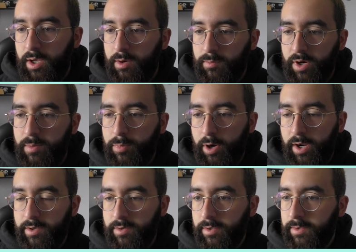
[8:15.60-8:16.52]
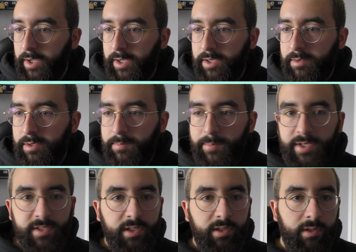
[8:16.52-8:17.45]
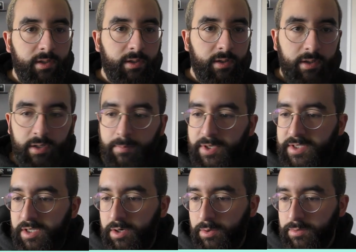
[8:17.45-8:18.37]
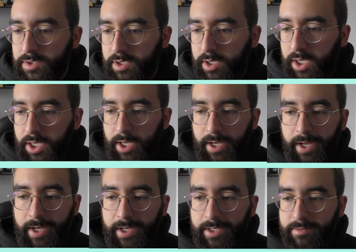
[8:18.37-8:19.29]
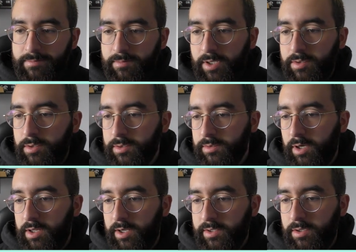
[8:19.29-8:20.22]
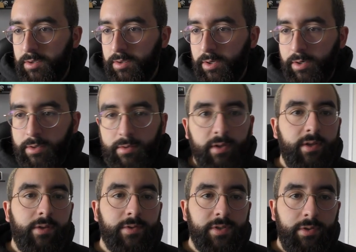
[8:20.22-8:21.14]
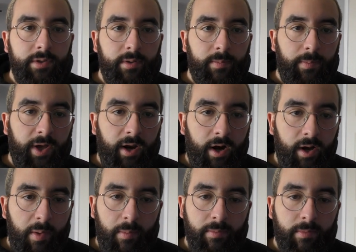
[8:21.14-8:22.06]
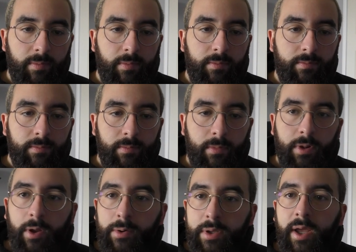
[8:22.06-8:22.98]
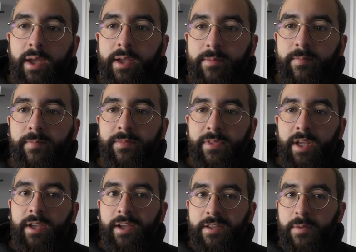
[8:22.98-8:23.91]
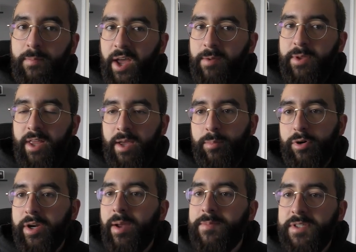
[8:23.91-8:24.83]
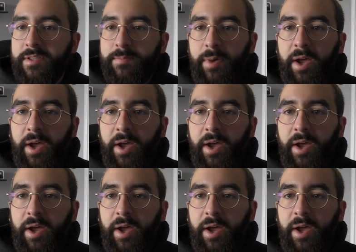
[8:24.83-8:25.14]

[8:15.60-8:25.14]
rebrand in a minty note. And look, I like the new logo. I think it looks good, but I'm low-key thinking that maybe they preempted